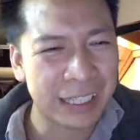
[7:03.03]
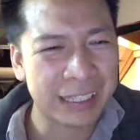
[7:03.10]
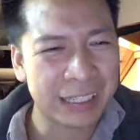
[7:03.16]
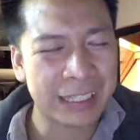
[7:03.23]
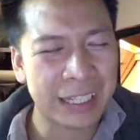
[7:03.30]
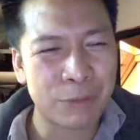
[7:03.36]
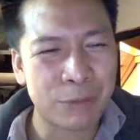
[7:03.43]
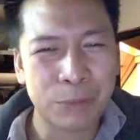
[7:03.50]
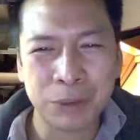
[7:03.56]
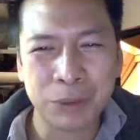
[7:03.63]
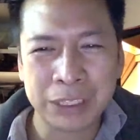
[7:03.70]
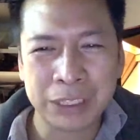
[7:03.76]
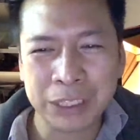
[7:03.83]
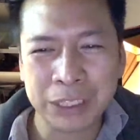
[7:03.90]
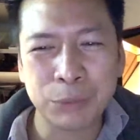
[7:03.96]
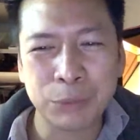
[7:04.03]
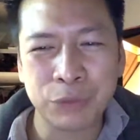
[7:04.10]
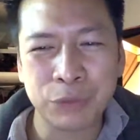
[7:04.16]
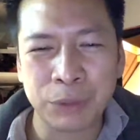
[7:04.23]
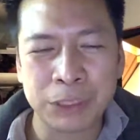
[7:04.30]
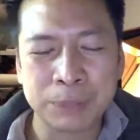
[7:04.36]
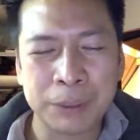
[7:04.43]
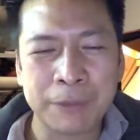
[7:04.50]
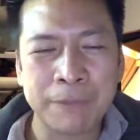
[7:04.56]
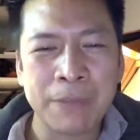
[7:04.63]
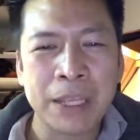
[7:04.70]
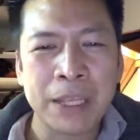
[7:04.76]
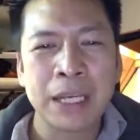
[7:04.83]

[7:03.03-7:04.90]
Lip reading: I can't remember what his other movie was, but.